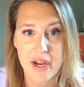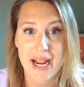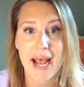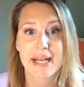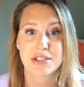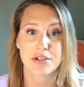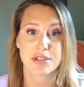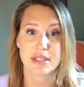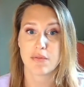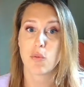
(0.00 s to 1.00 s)
Ask
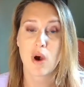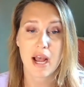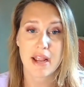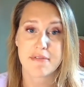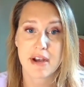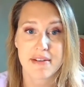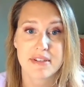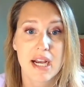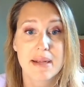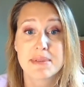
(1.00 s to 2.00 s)
yourself why 5
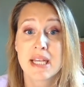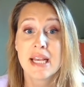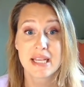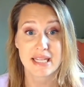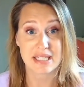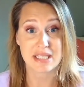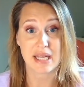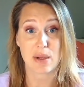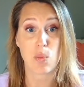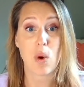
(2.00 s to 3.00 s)
times. Get to
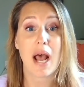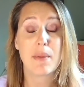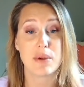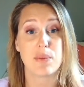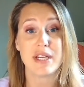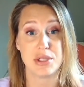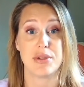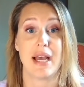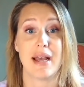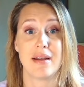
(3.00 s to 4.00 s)
like, why would we do
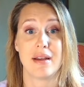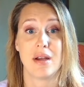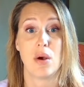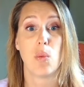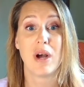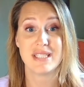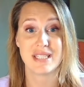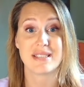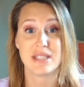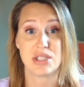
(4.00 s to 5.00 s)
that? What
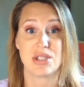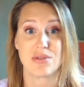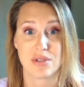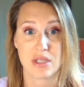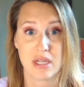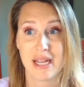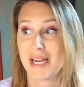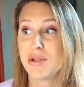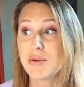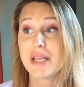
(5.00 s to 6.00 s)
does it do?
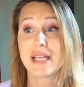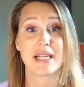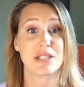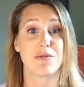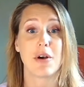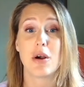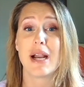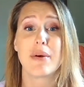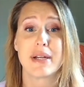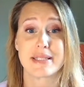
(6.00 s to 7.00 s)
And you can get as far
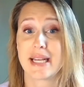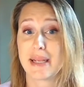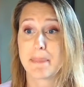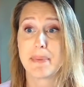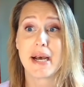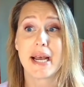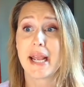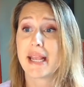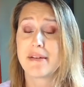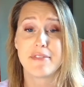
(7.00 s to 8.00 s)
out as like, by
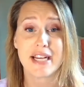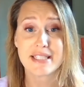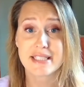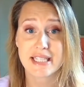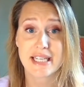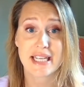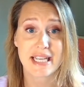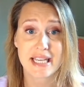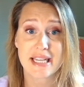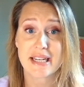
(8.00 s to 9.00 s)
investing
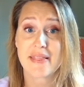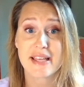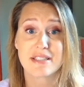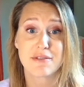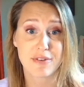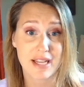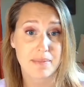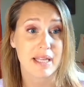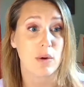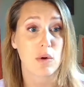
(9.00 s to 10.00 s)
in this
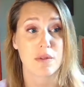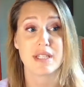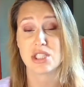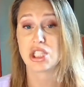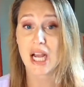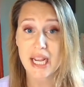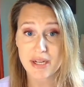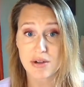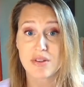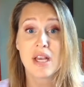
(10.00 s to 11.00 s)
family or this
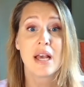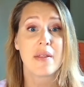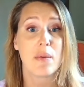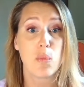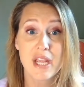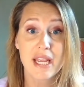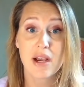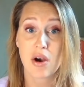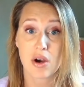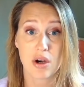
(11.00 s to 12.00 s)
child, we
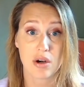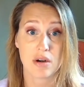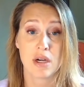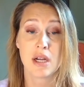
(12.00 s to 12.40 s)
are